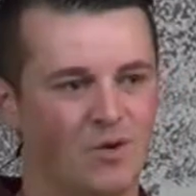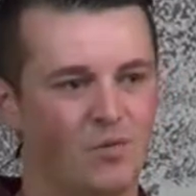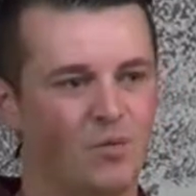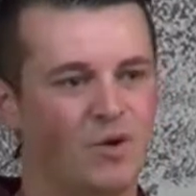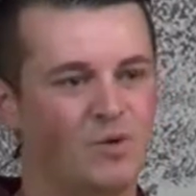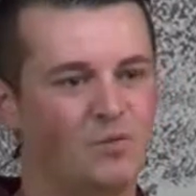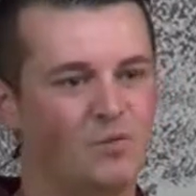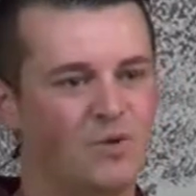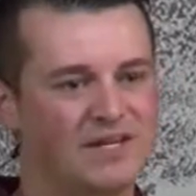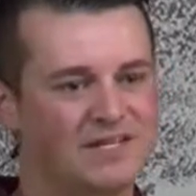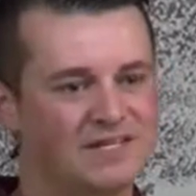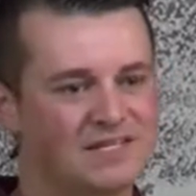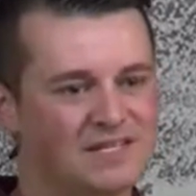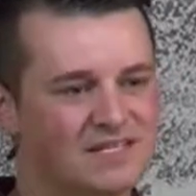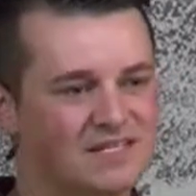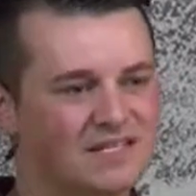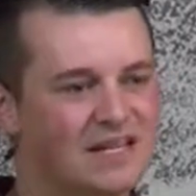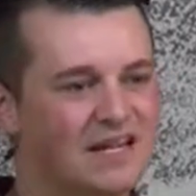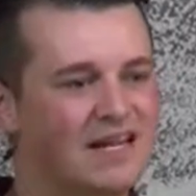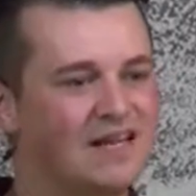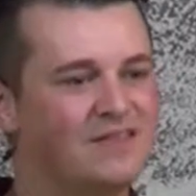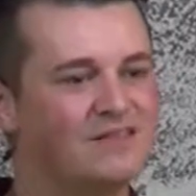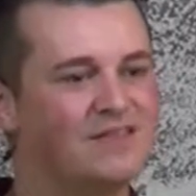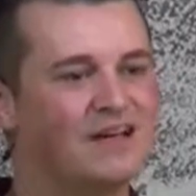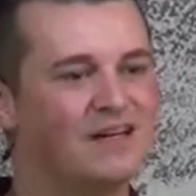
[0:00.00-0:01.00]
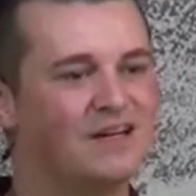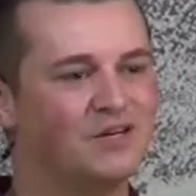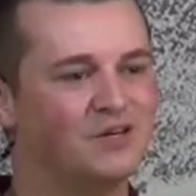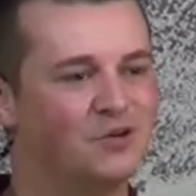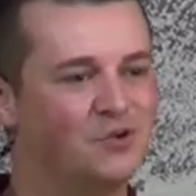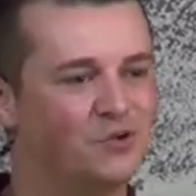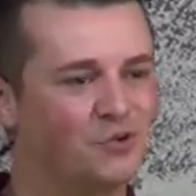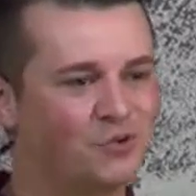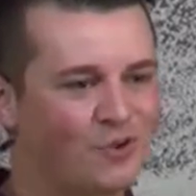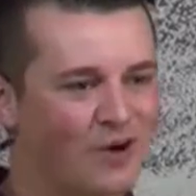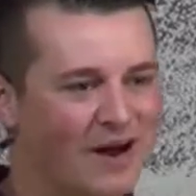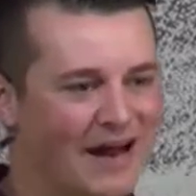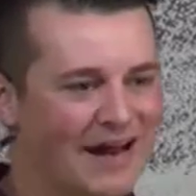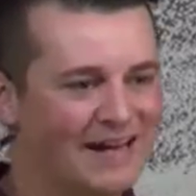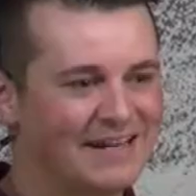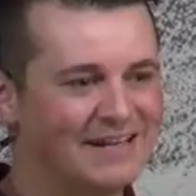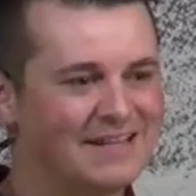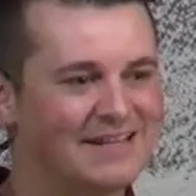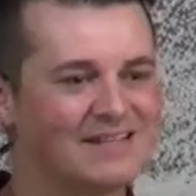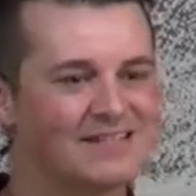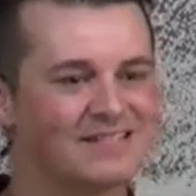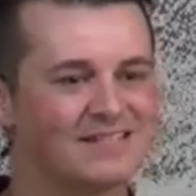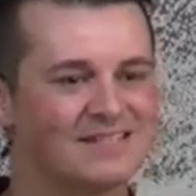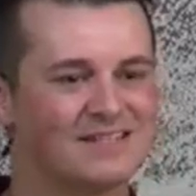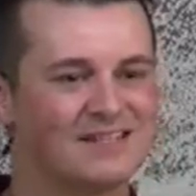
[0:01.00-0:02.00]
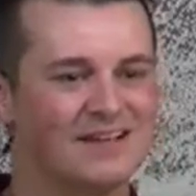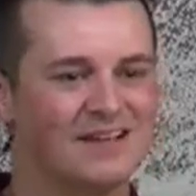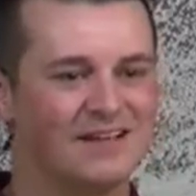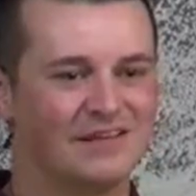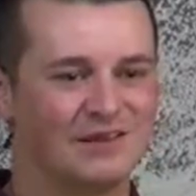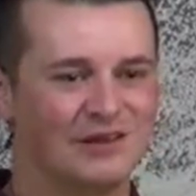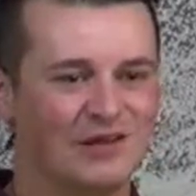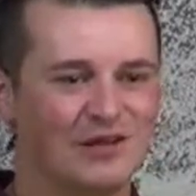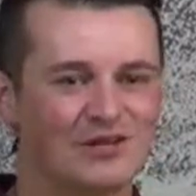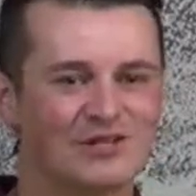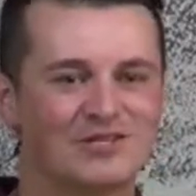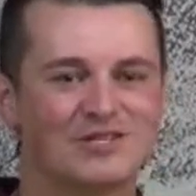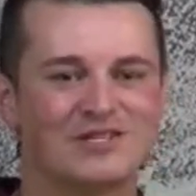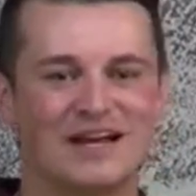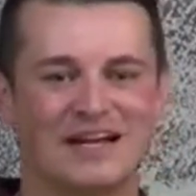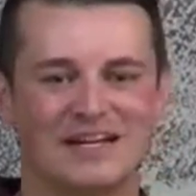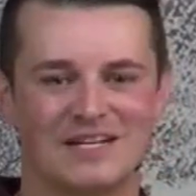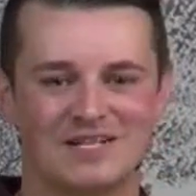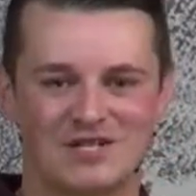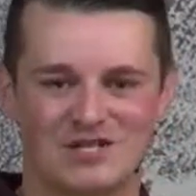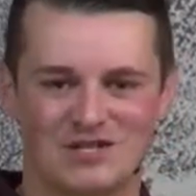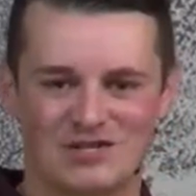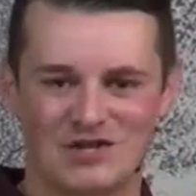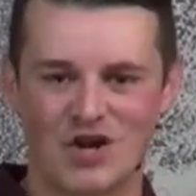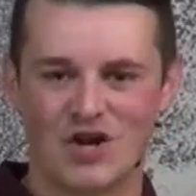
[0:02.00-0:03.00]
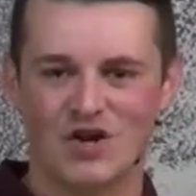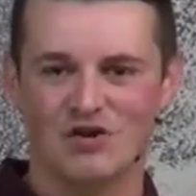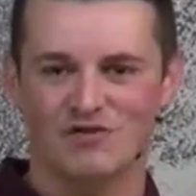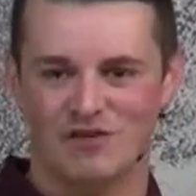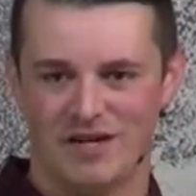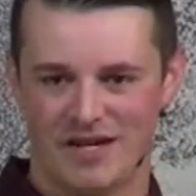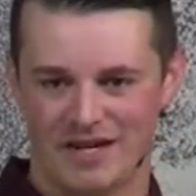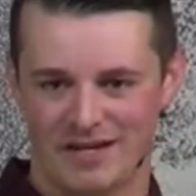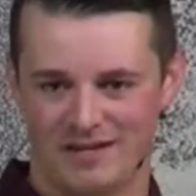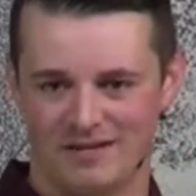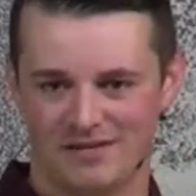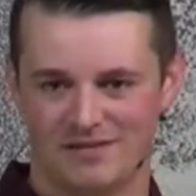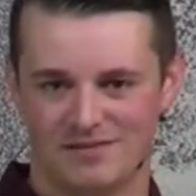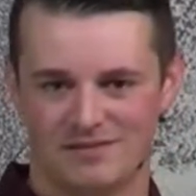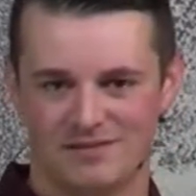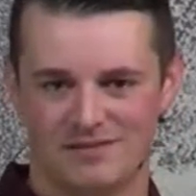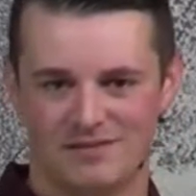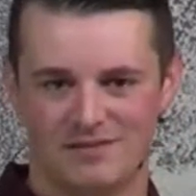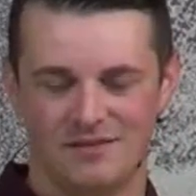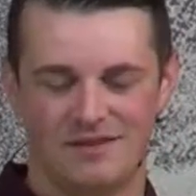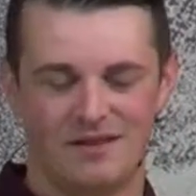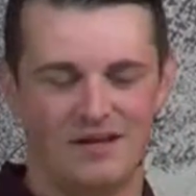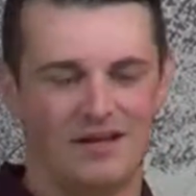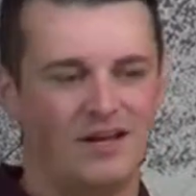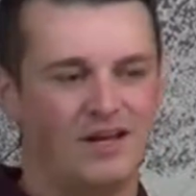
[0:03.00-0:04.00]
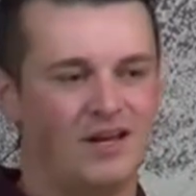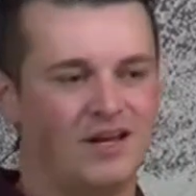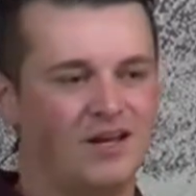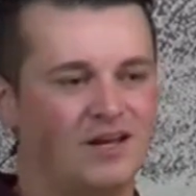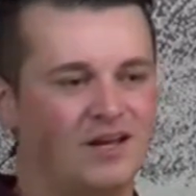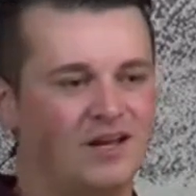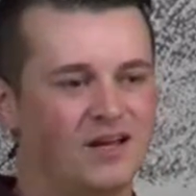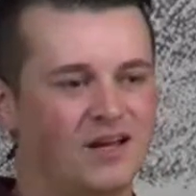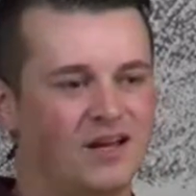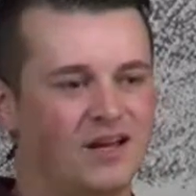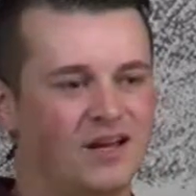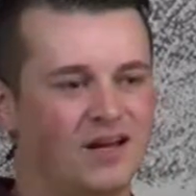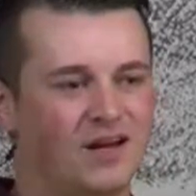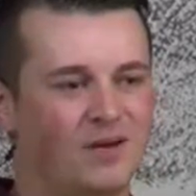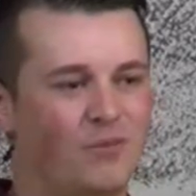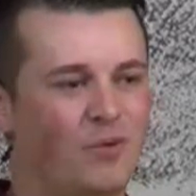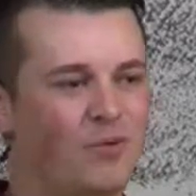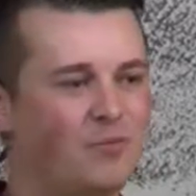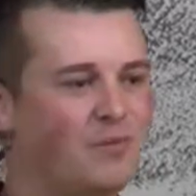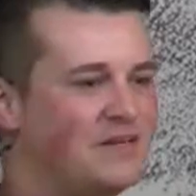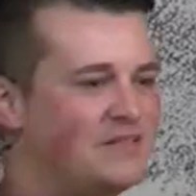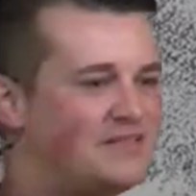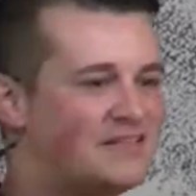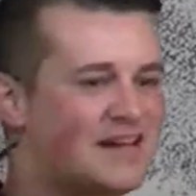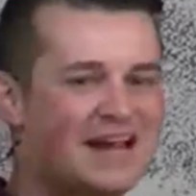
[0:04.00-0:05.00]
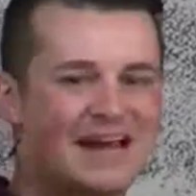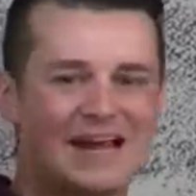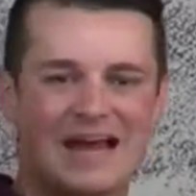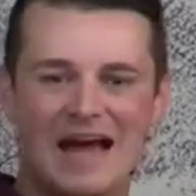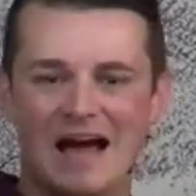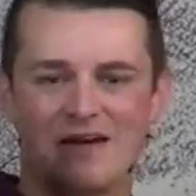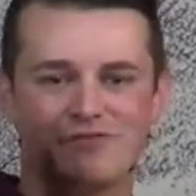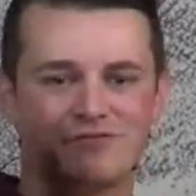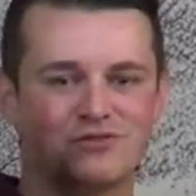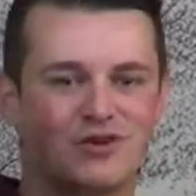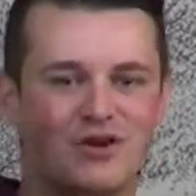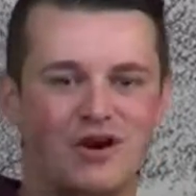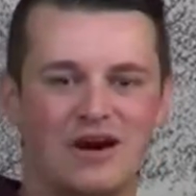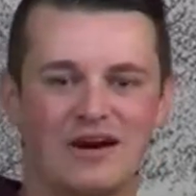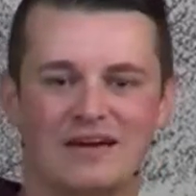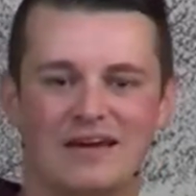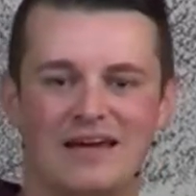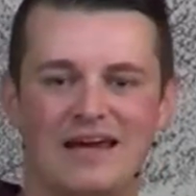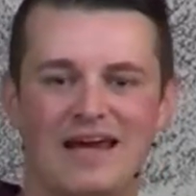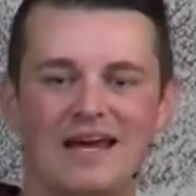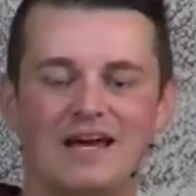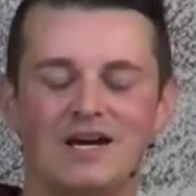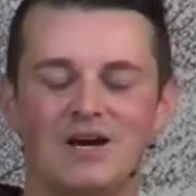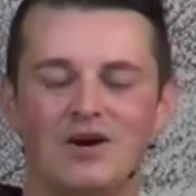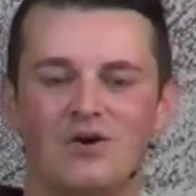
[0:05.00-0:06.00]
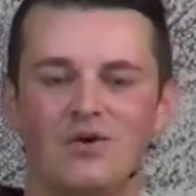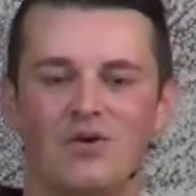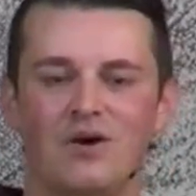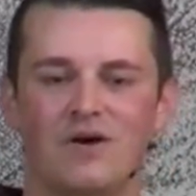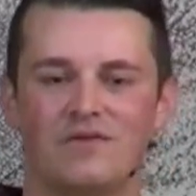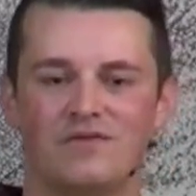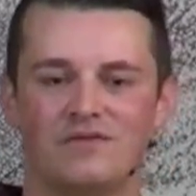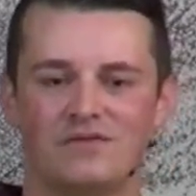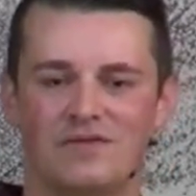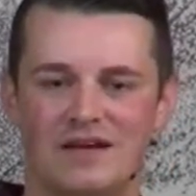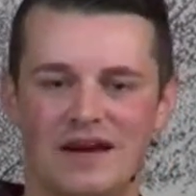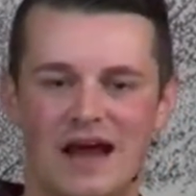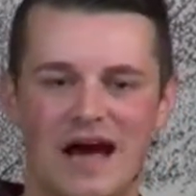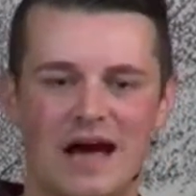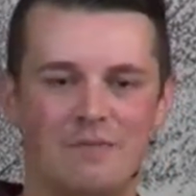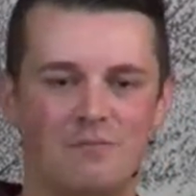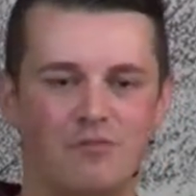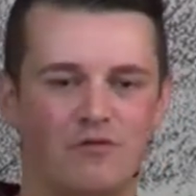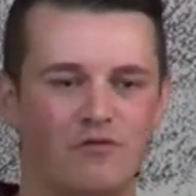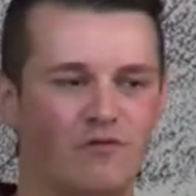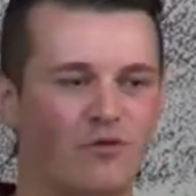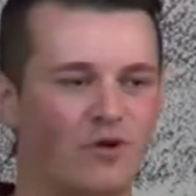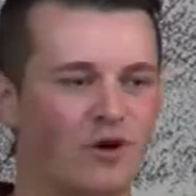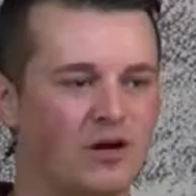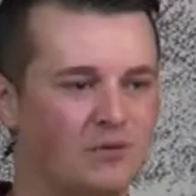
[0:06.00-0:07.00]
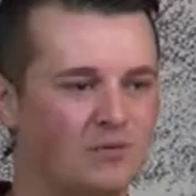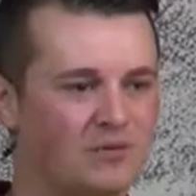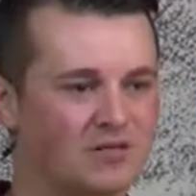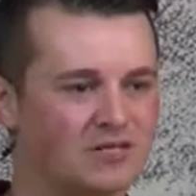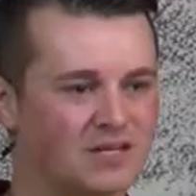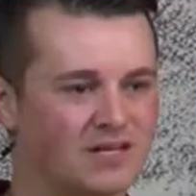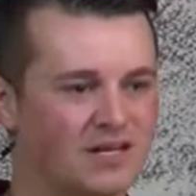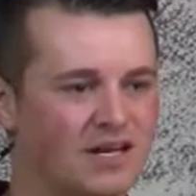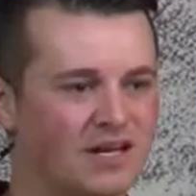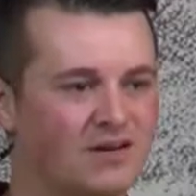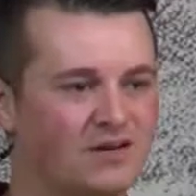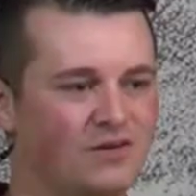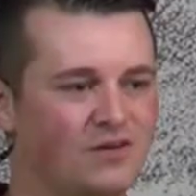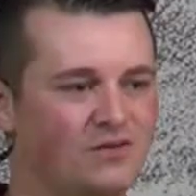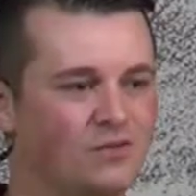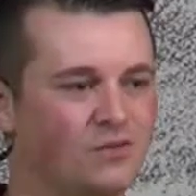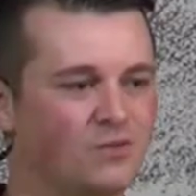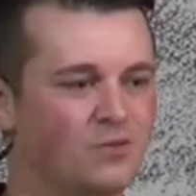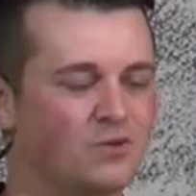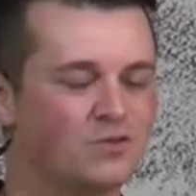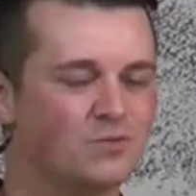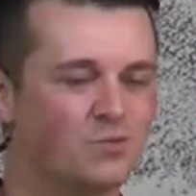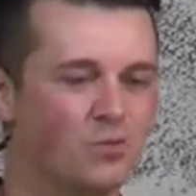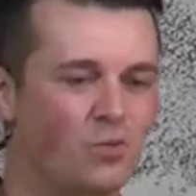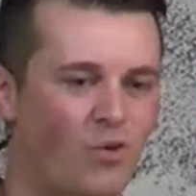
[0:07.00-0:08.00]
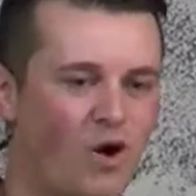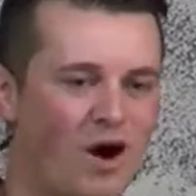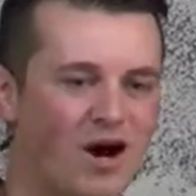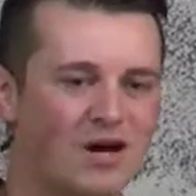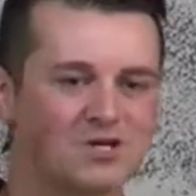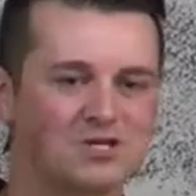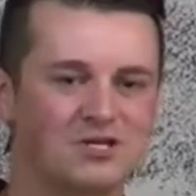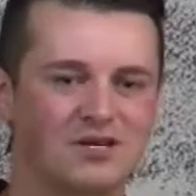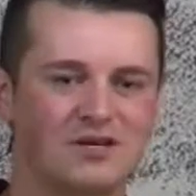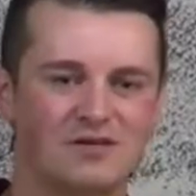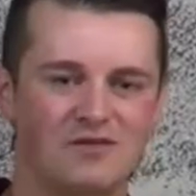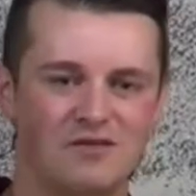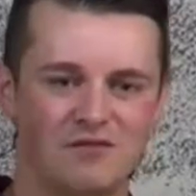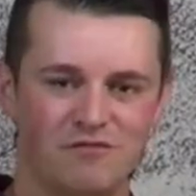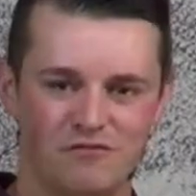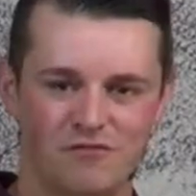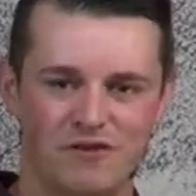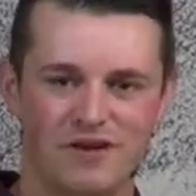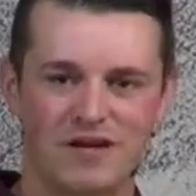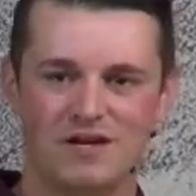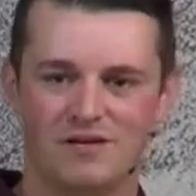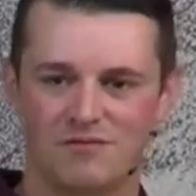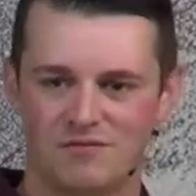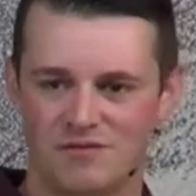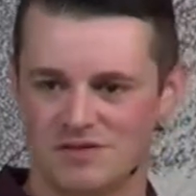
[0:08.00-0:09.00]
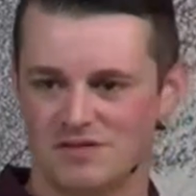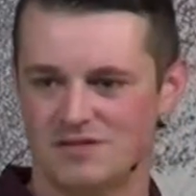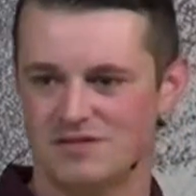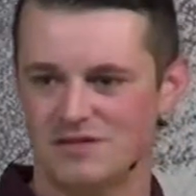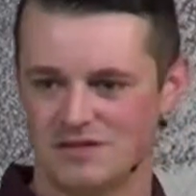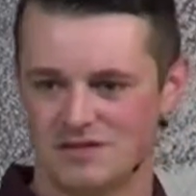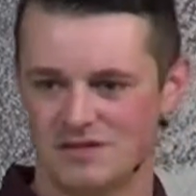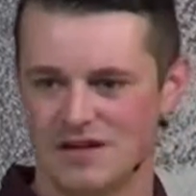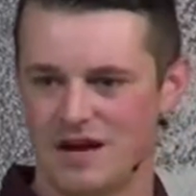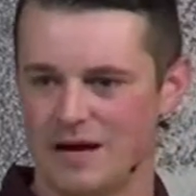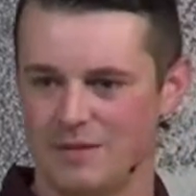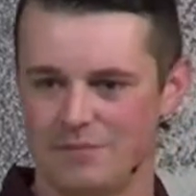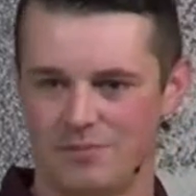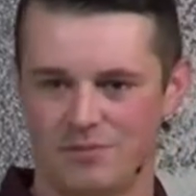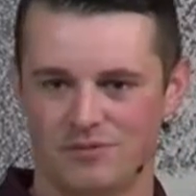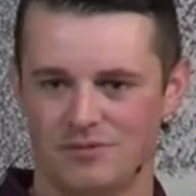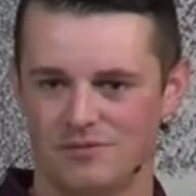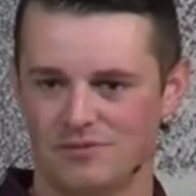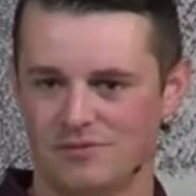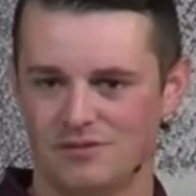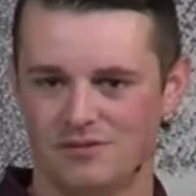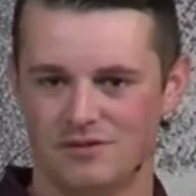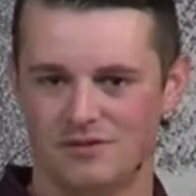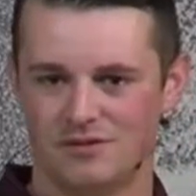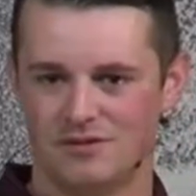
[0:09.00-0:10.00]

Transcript: When we see that greatness looks like serving. When we take after our king, who the night before he was killed was washing the feet of his disciples.